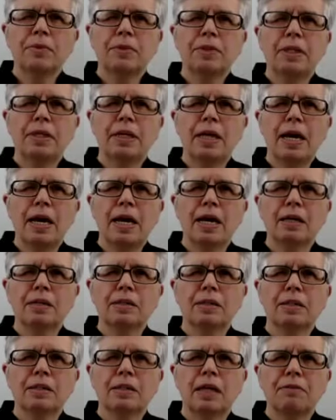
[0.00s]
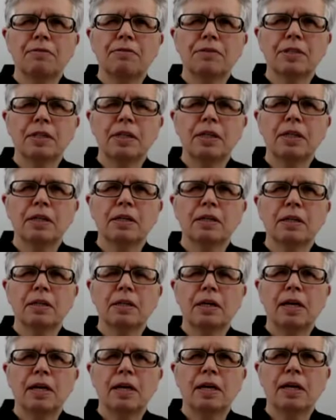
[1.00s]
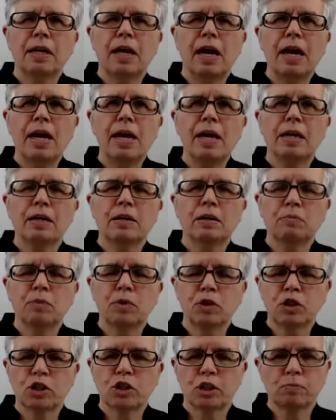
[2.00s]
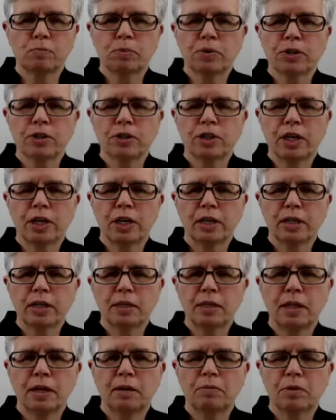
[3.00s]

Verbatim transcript: yes, I've seen a, a commercial project that mm-hmm.